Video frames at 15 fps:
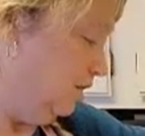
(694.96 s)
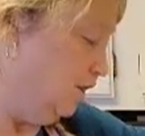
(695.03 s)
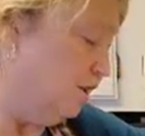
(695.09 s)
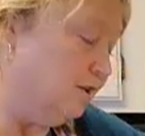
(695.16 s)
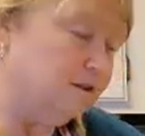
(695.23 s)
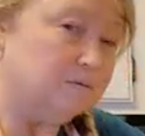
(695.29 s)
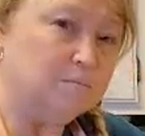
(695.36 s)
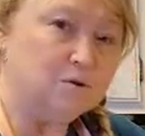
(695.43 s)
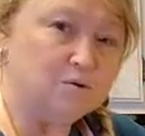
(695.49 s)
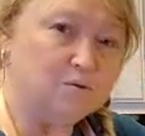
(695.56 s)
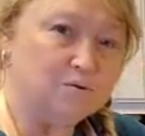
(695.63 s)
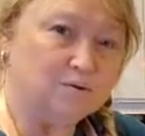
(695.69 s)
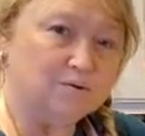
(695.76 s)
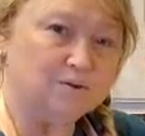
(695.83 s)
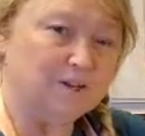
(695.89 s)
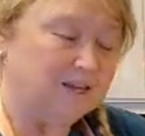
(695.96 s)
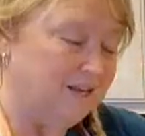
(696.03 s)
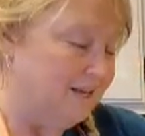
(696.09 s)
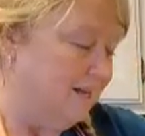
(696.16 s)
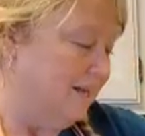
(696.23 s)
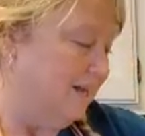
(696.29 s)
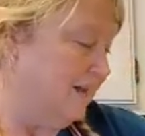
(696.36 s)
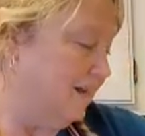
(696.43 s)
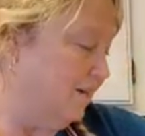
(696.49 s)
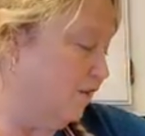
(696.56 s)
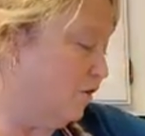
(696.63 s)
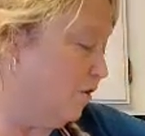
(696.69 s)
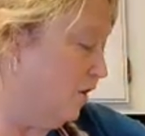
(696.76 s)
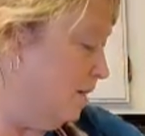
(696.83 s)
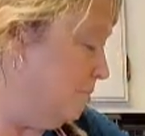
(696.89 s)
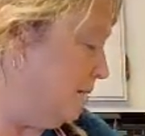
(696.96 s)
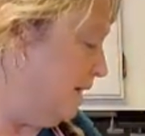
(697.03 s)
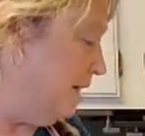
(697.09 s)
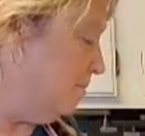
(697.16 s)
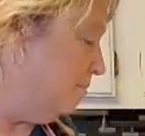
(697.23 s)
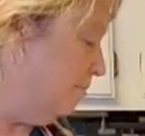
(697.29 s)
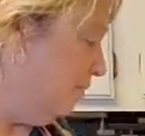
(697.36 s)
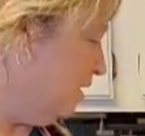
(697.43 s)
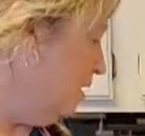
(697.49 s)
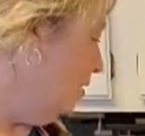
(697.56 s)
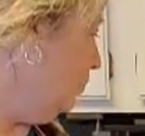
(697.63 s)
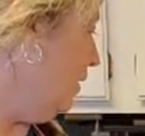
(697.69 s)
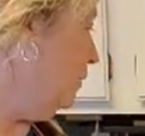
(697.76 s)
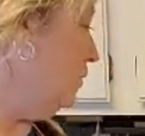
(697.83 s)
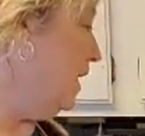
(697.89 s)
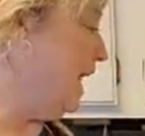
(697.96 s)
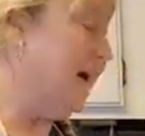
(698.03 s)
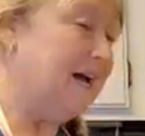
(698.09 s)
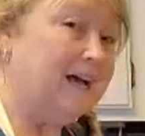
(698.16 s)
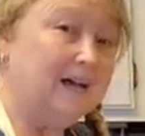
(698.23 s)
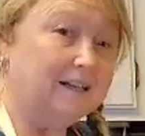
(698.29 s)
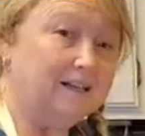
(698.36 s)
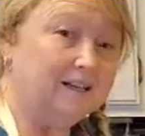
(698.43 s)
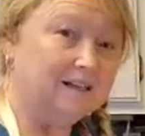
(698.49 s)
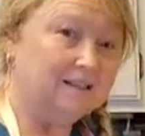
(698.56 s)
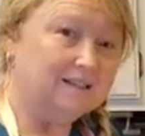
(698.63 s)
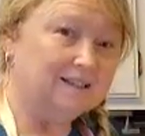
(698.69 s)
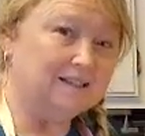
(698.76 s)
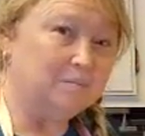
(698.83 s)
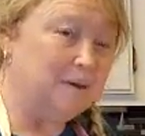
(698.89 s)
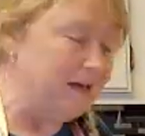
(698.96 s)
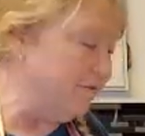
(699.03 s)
smooth and creamy. We will add some